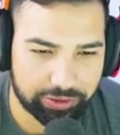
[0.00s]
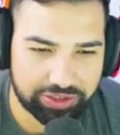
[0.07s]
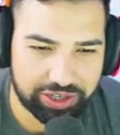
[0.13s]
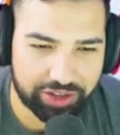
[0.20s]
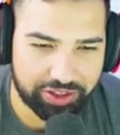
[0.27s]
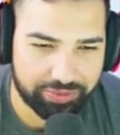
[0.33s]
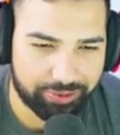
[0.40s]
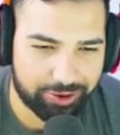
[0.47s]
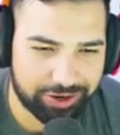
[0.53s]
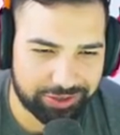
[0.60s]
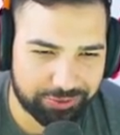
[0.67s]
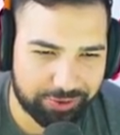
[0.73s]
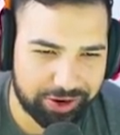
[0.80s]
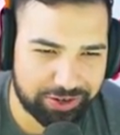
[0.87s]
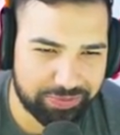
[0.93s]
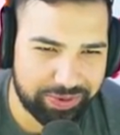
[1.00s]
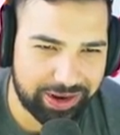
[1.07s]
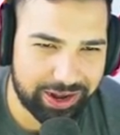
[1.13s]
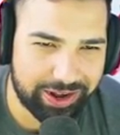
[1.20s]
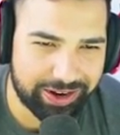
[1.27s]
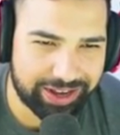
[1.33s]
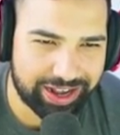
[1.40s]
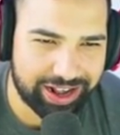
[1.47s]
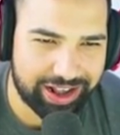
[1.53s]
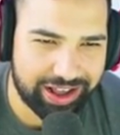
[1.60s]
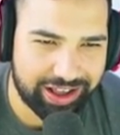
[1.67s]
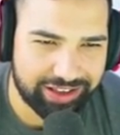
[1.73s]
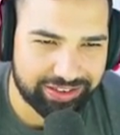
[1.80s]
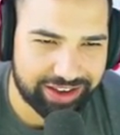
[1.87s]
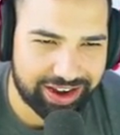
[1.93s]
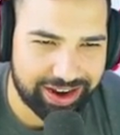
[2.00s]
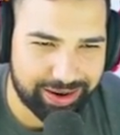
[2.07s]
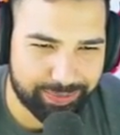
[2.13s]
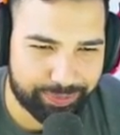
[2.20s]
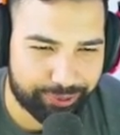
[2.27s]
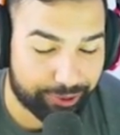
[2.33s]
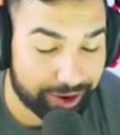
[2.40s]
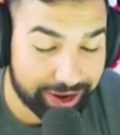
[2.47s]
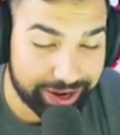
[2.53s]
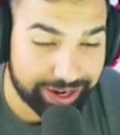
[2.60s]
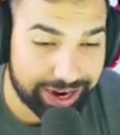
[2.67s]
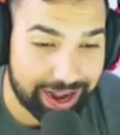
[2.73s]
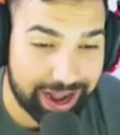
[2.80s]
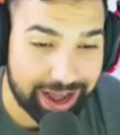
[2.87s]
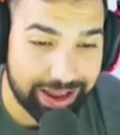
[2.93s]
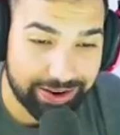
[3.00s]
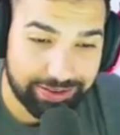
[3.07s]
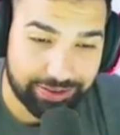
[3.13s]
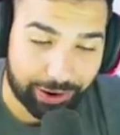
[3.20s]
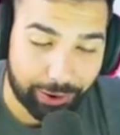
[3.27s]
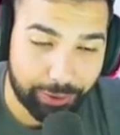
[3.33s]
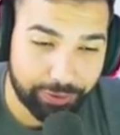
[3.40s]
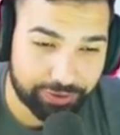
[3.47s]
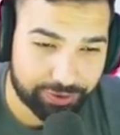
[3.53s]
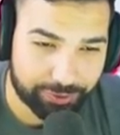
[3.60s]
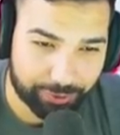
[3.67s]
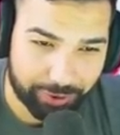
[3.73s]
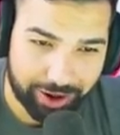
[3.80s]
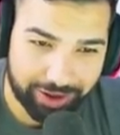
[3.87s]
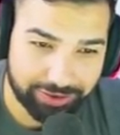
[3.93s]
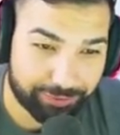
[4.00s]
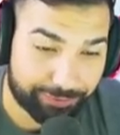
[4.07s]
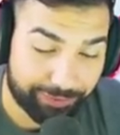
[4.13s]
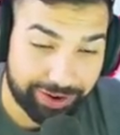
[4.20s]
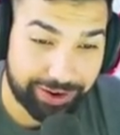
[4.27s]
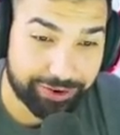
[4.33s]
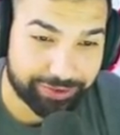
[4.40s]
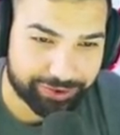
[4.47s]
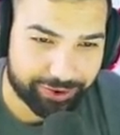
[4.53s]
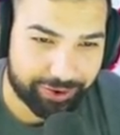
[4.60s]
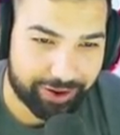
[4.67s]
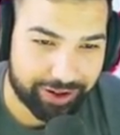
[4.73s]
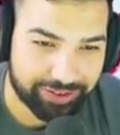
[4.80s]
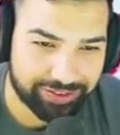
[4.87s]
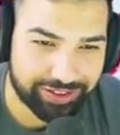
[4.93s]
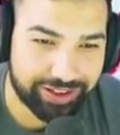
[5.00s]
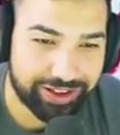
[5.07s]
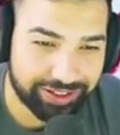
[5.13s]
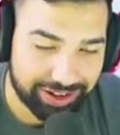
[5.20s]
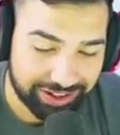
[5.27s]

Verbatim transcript: goes nothing, boys. Wish me luck as I am praying to God, toes crossed, fingers crossed,